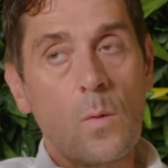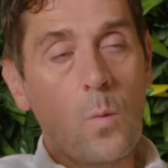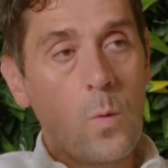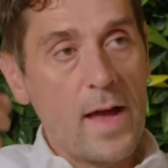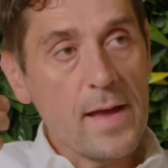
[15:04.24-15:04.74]

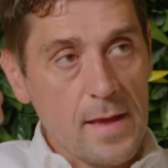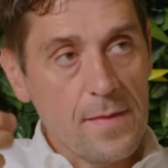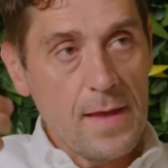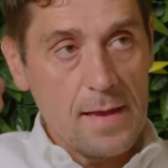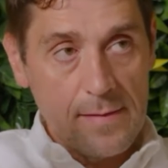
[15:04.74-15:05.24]
where
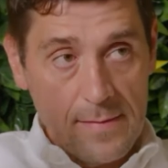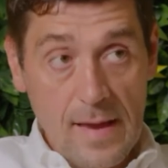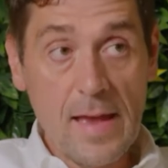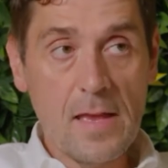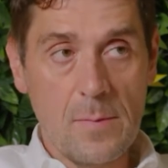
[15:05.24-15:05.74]
can that
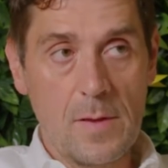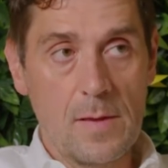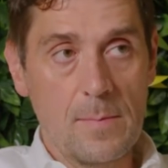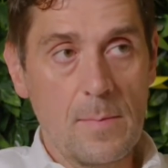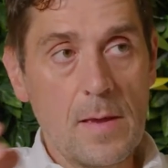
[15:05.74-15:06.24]
take
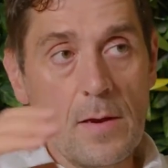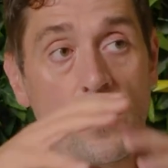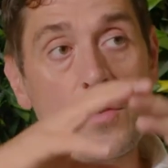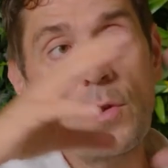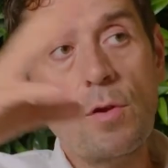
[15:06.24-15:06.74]
me in a
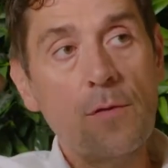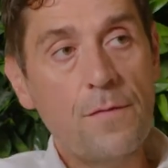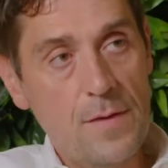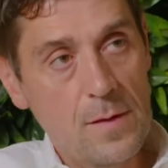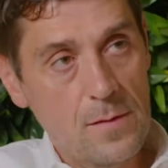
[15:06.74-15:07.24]
new
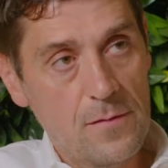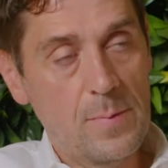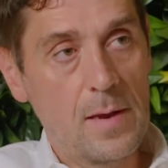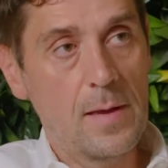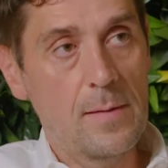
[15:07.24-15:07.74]
field of
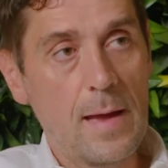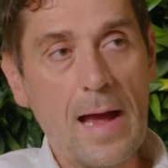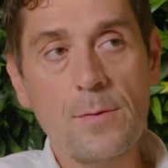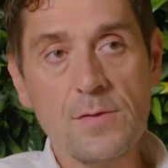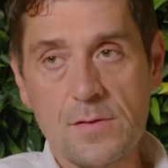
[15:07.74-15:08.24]
play
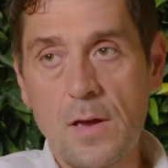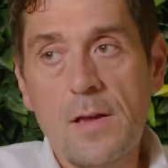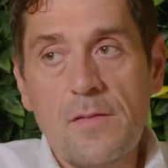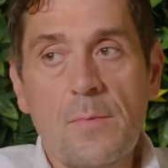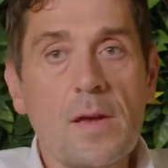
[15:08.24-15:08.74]

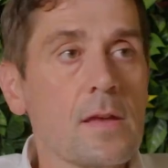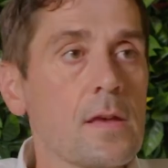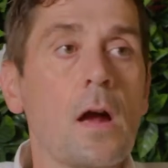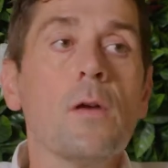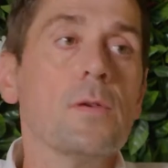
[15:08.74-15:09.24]
outside of my
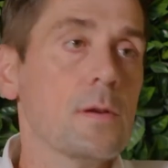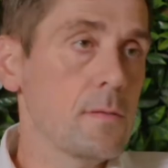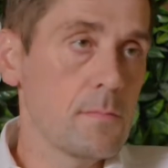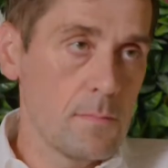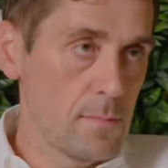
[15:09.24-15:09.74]
current
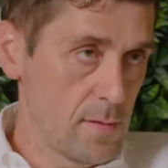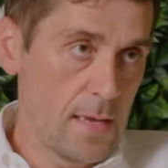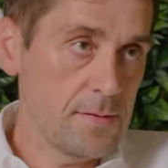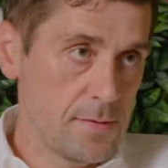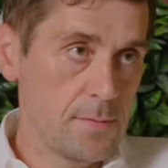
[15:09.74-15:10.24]

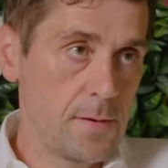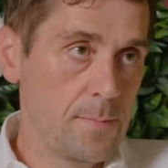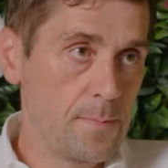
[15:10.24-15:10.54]
category?